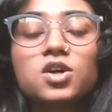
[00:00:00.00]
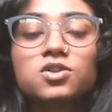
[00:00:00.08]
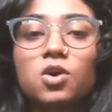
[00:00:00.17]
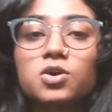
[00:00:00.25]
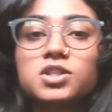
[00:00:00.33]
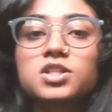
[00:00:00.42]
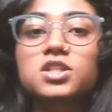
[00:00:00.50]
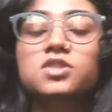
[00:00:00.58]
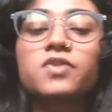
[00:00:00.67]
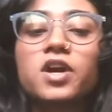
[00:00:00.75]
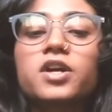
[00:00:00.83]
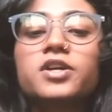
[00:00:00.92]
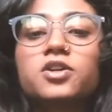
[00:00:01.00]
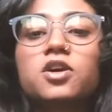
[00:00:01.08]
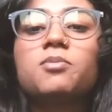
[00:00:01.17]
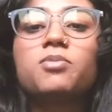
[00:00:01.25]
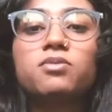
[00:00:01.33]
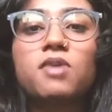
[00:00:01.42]
Those are just very
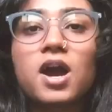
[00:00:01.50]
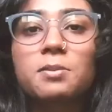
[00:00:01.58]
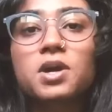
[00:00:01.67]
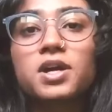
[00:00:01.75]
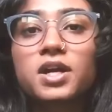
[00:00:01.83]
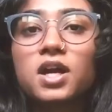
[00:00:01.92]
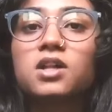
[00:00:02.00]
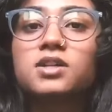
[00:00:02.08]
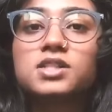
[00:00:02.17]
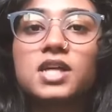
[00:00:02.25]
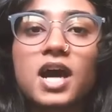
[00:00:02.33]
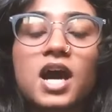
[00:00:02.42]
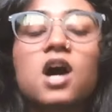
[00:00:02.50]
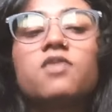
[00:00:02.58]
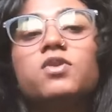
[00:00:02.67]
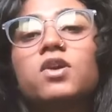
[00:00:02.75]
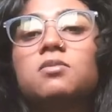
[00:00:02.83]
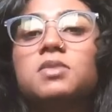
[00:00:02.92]
good primary colors to have.
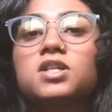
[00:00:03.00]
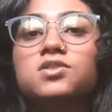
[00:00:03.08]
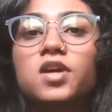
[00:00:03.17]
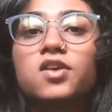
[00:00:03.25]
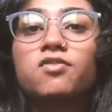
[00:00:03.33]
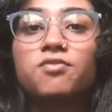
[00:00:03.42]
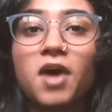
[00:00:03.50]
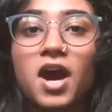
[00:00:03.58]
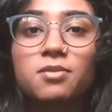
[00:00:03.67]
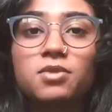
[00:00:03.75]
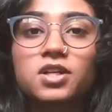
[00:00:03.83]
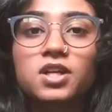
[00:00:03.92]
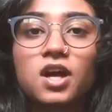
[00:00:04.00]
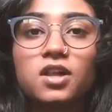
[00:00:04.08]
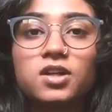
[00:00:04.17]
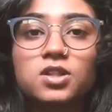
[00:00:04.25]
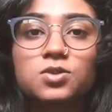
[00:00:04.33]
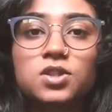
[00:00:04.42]
You can mix very vibrant
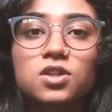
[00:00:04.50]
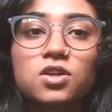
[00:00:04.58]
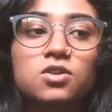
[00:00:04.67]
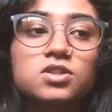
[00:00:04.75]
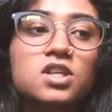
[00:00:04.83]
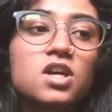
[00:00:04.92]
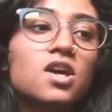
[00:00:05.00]
colors with those.